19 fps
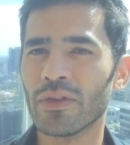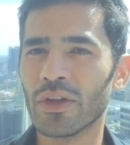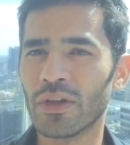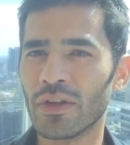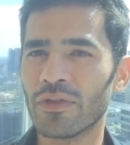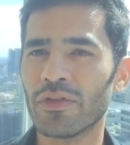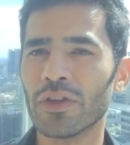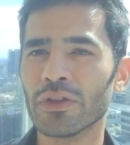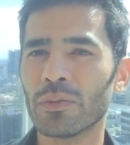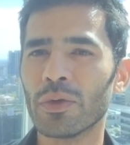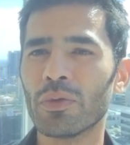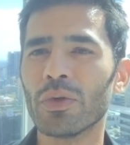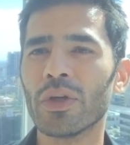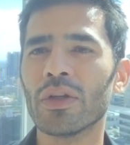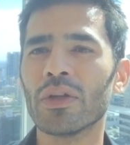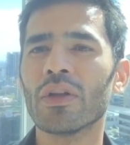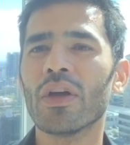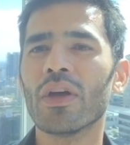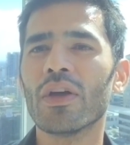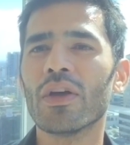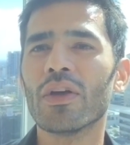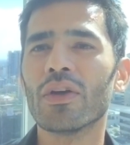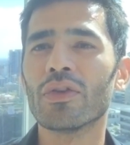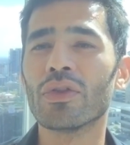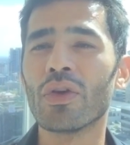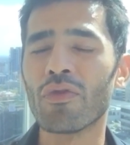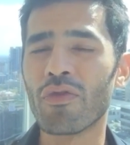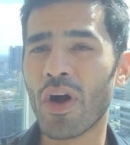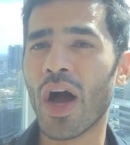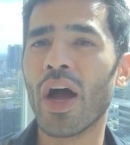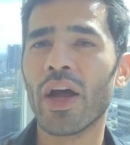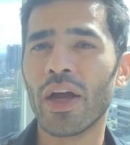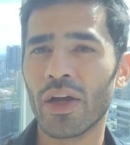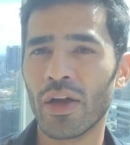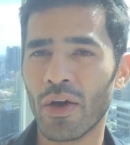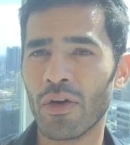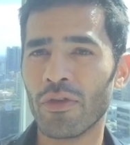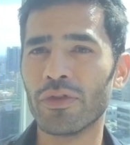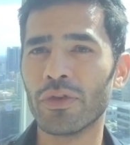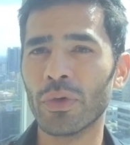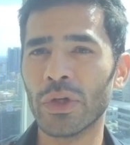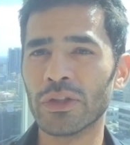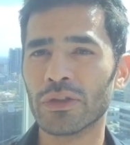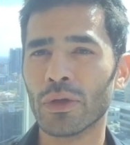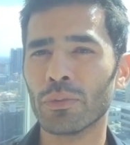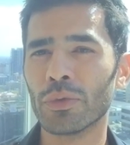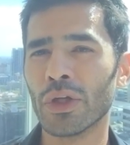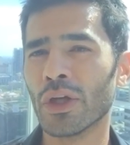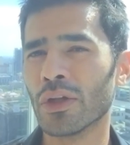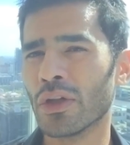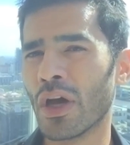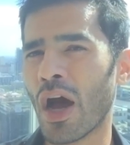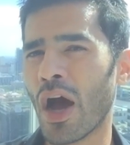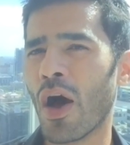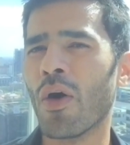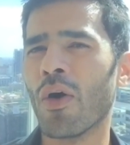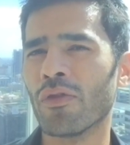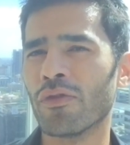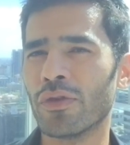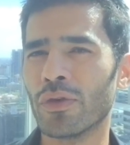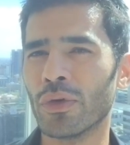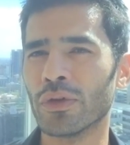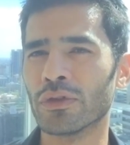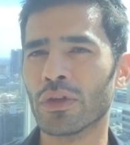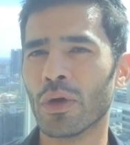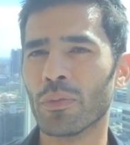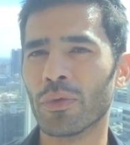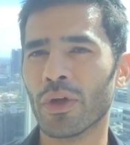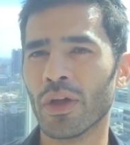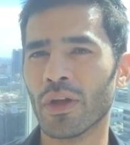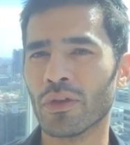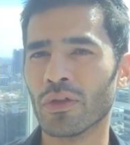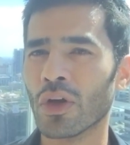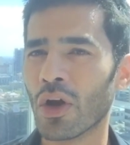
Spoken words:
the difference between the why of doing something and the how of doing something,